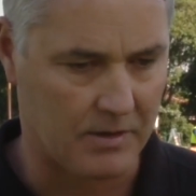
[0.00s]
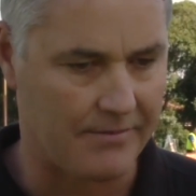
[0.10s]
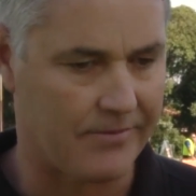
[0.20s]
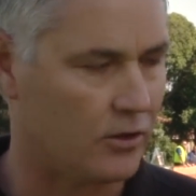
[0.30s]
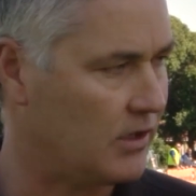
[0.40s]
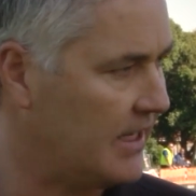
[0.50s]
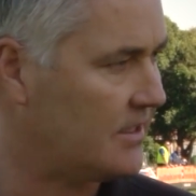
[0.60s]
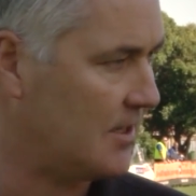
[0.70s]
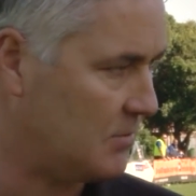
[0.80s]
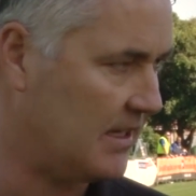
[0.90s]
playing for
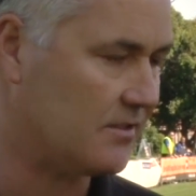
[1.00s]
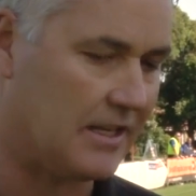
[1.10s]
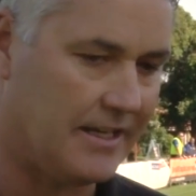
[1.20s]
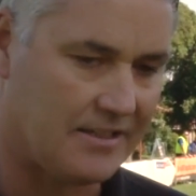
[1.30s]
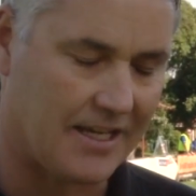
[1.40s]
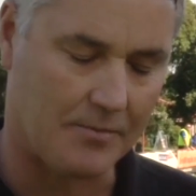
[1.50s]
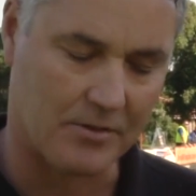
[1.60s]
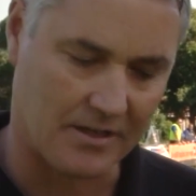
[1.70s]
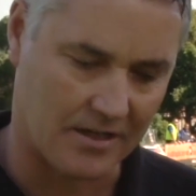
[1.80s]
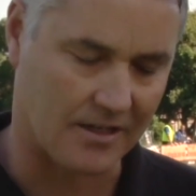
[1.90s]
non-league teams against league teams,
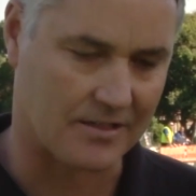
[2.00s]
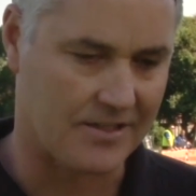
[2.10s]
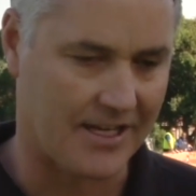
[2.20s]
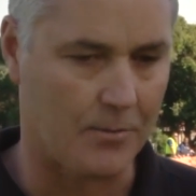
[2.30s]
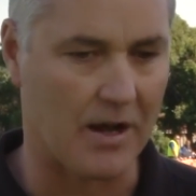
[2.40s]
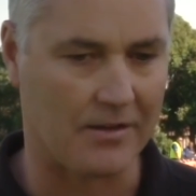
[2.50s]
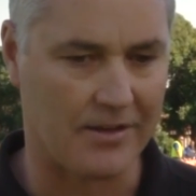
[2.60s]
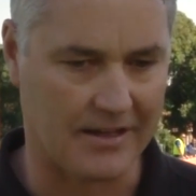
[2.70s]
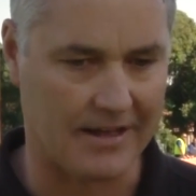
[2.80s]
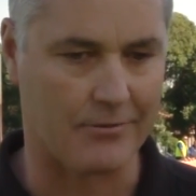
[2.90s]
and I can tell you one
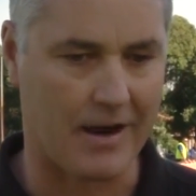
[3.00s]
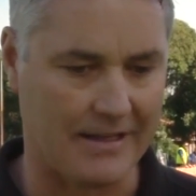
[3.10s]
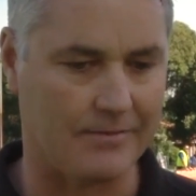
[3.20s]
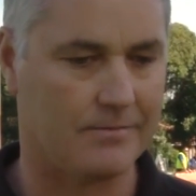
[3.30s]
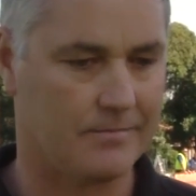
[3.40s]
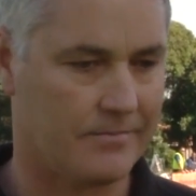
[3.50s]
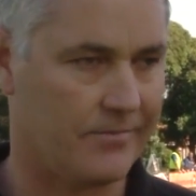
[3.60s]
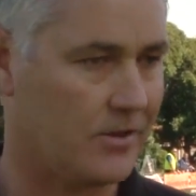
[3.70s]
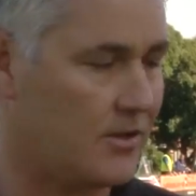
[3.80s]
thing, they're great for the